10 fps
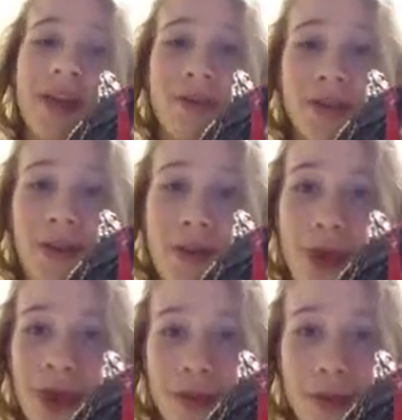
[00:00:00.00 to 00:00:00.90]
I'm gonna go
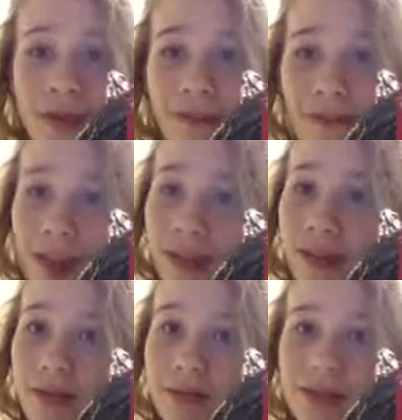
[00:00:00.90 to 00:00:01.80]
back to my
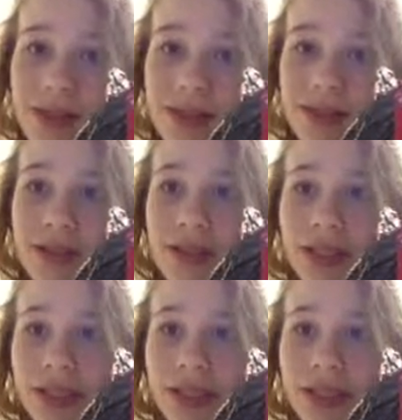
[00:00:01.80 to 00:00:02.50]
fandoms and